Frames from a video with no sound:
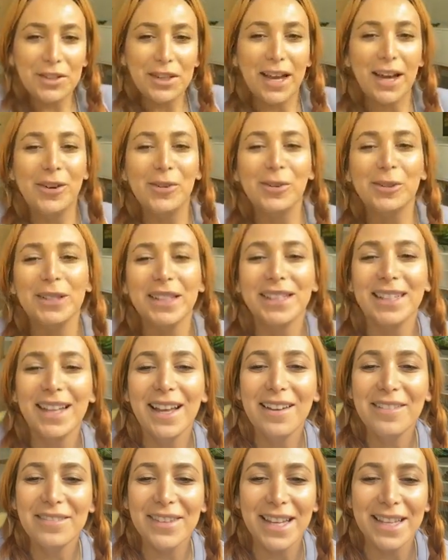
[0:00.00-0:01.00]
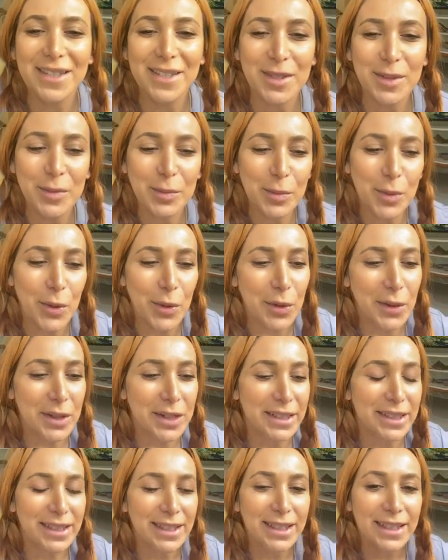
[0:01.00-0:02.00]
all the love and
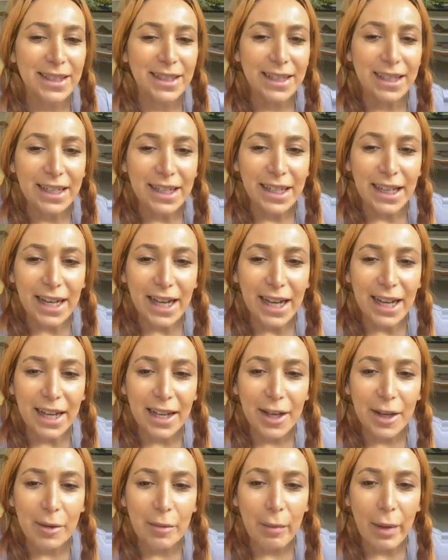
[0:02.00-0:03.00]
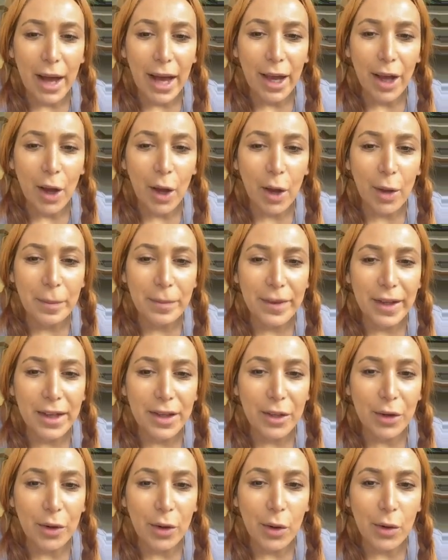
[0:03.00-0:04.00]
support. I hope that
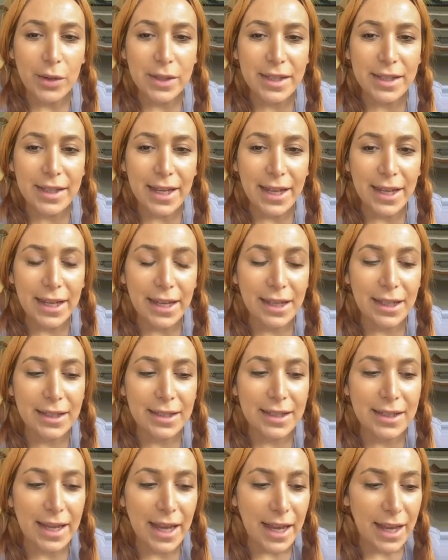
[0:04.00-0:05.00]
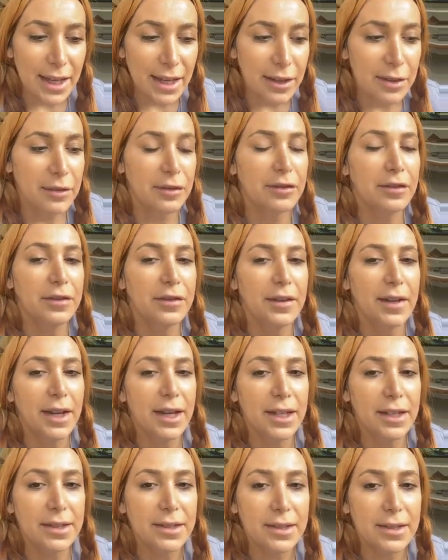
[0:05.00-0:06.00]
you're all staying safe
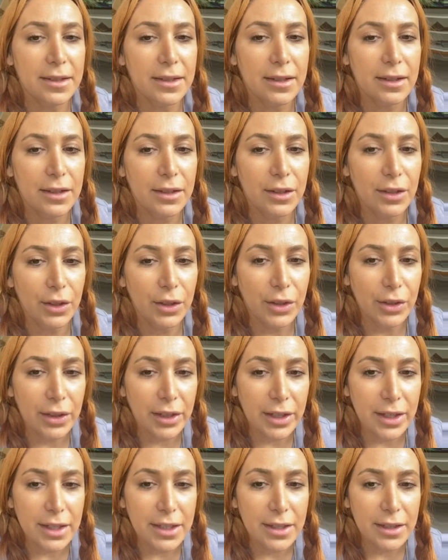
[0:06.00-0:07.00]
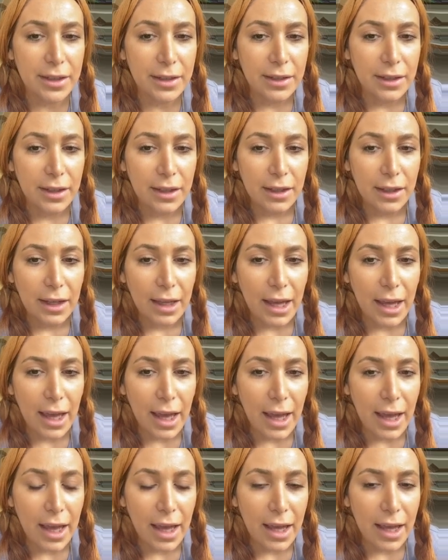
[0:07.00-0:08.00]
and you're good.
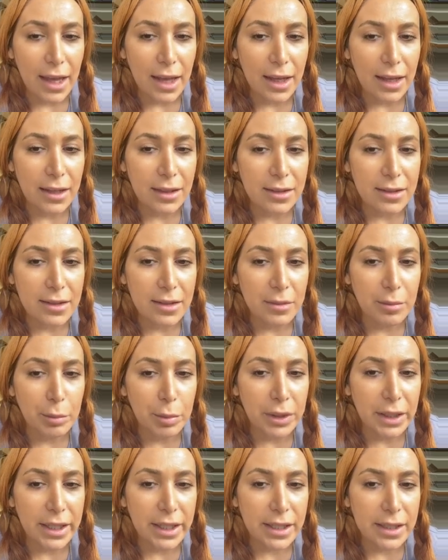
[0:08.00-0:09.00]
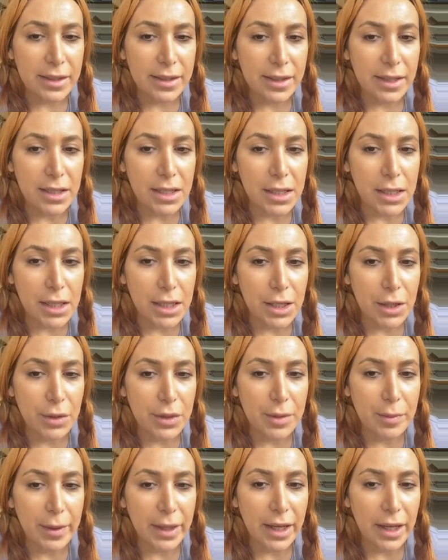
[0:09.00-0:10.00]
And please continue
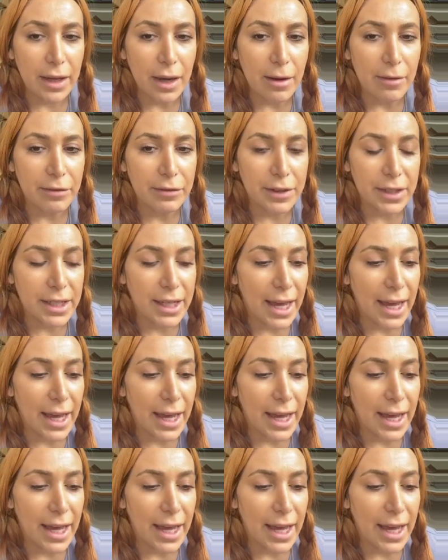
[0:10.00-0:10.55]
speaking up for the